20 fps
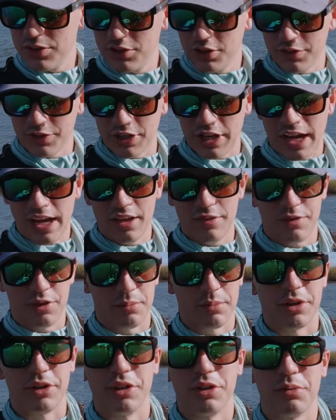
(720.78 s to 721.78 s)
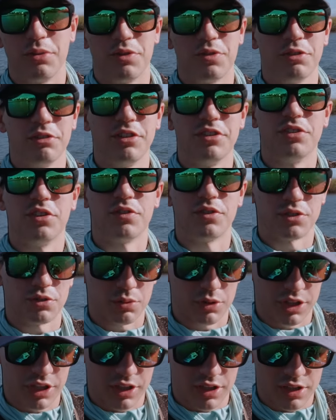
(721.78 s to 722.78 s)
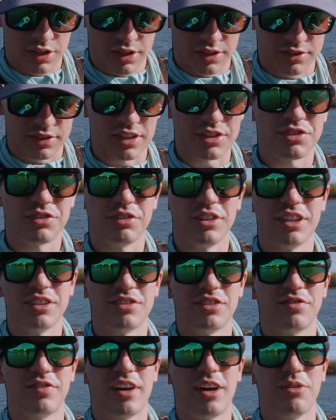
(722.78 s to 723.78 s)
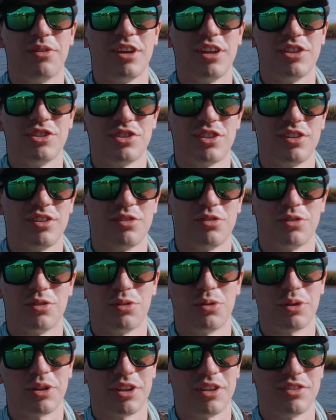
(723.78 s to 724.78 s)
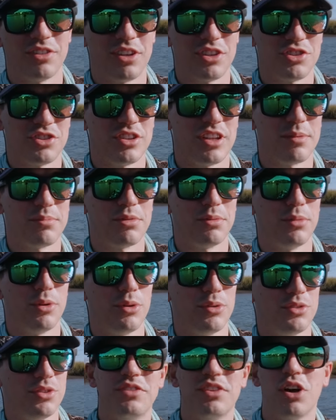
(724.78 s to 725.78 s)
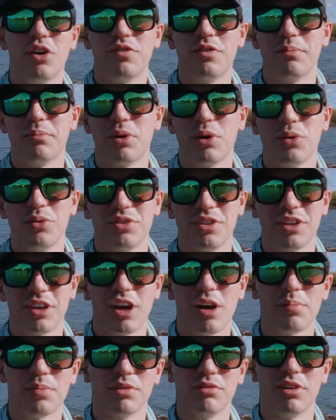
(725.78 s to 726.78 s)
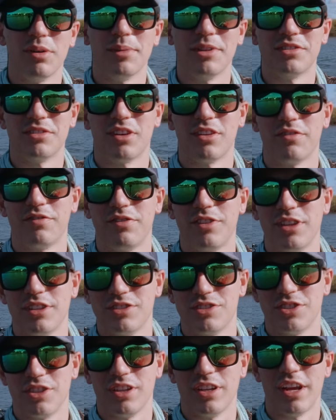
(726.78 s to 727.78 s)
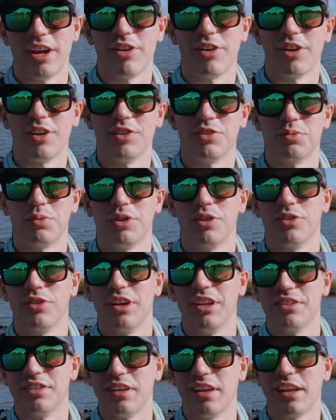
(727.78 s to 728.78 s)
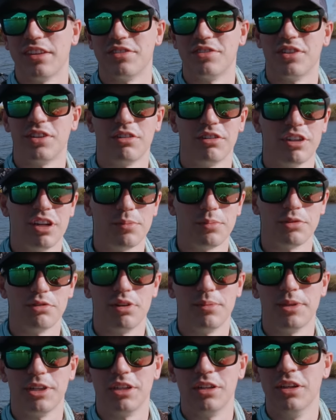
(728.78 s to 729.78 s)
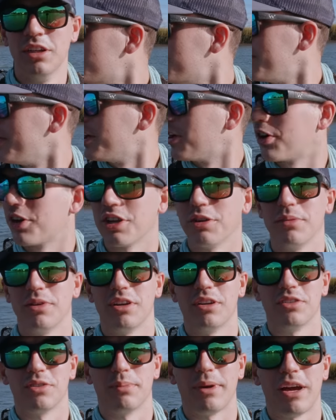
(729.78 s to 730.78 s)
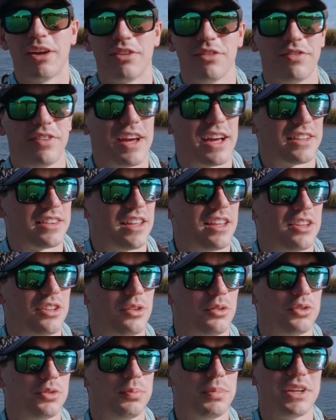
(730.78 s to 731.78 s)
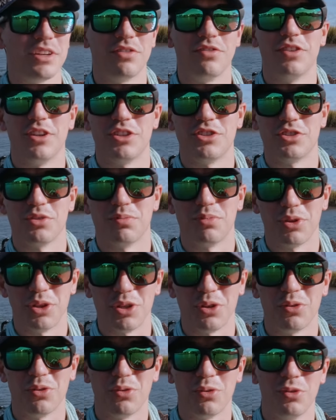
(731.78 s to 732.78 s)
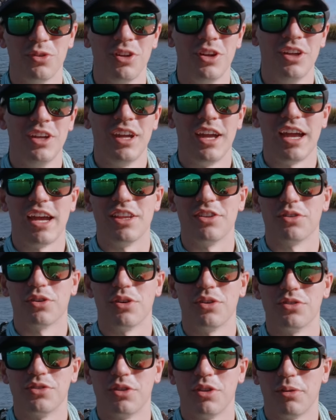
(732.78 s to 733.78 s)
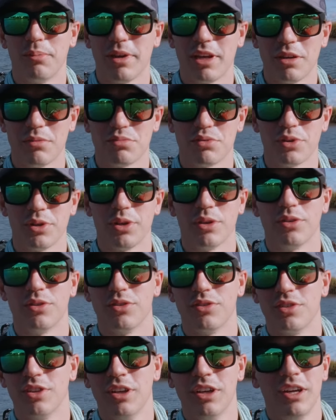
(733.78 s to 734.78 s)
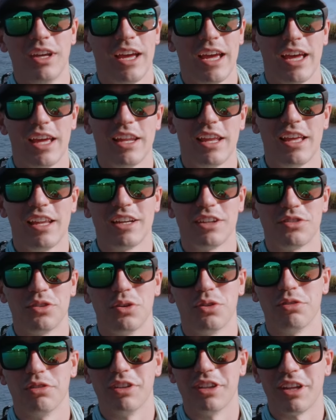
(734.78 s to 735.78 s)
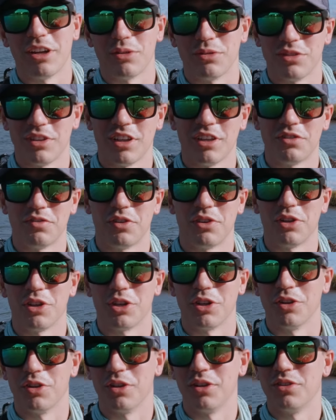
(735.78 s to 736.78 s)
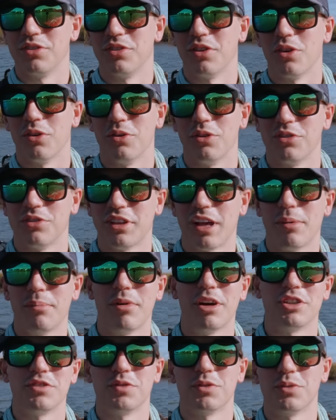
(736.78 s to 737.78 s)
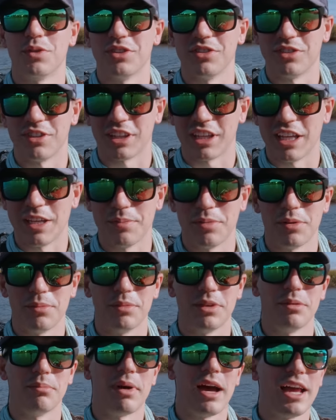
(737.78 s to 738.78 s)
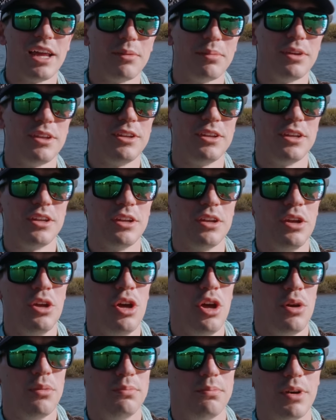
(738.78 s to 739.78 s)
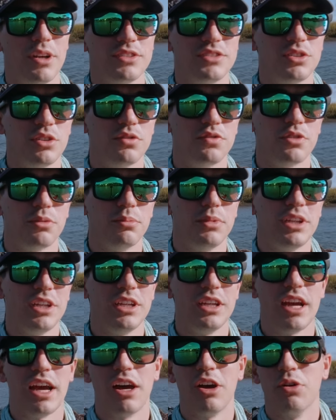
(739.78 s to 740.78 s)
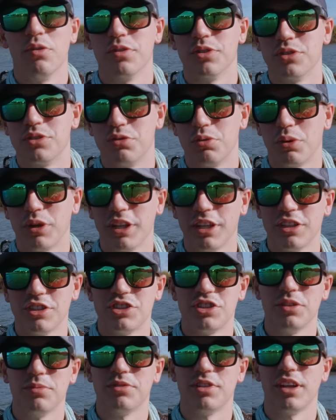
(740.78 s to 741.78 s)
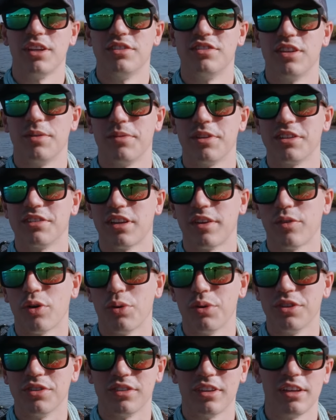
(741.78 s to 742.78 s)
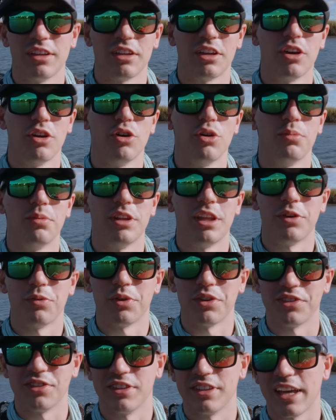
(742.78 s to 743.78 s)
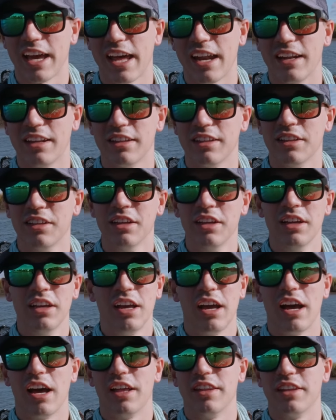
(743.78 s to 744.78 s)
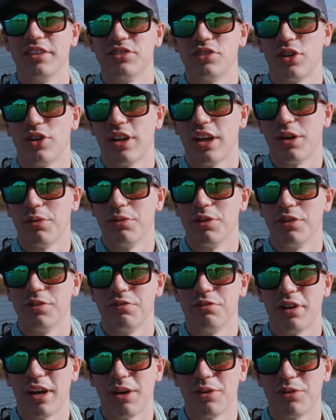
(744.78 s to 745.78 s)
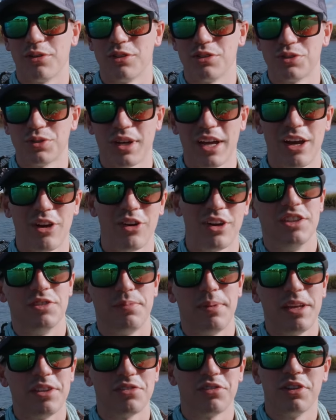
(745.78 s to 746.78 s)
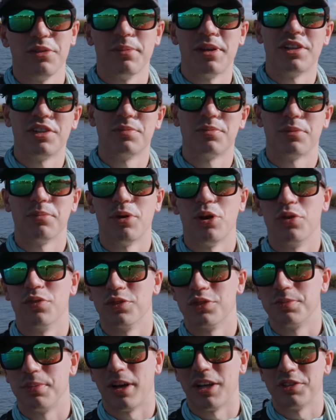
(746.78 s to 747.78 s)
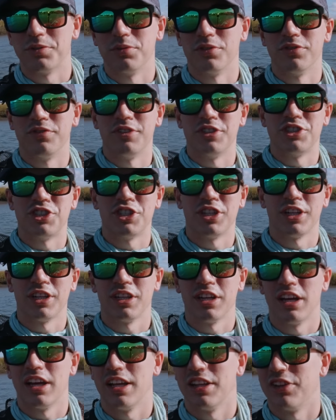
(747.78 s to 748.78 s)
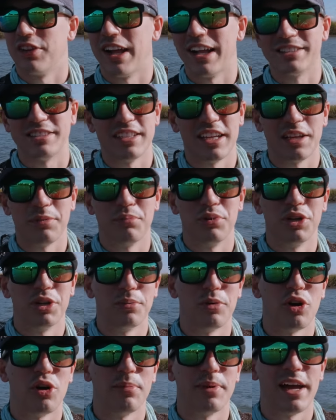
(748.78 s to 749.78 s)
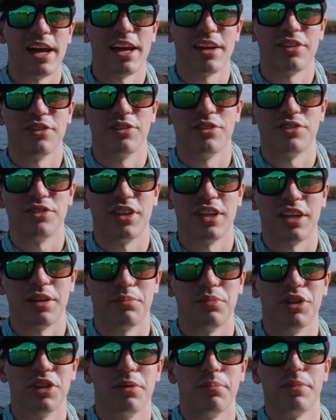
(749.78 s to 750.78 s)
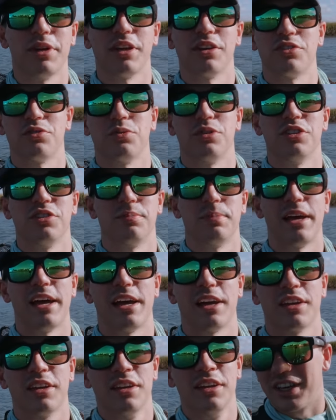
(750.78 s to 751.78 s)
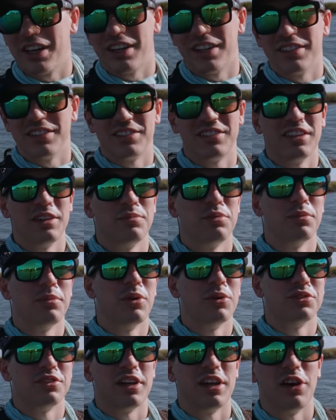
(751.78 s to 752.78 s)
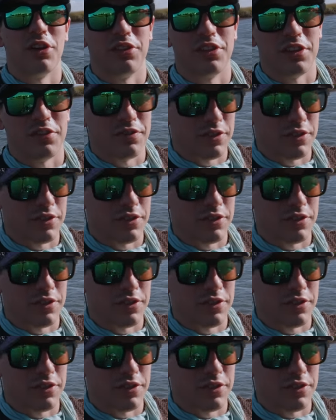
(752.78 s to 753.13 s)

So if you're not familiar with Release Over twenty, essentially it's a foundation or an organization that promotes self-imposing upper limits on fish in areas where there isn't necessarily an upper limit. The main argument is about the fact that those big fish are pretty old and they're also the main breeders. And anecdotally, they don't taste very good. So there's not much for reason to keep them in my opinion. But so for me, over twenty inch sheep's head, some things I've always let go, but they recently added it. Uh, they started out with flounder and trout. It's basically meant to promote responsible fishing. Uh, they're not saying put them all back, they're just saying put the biggest ones back because it promotes a healthy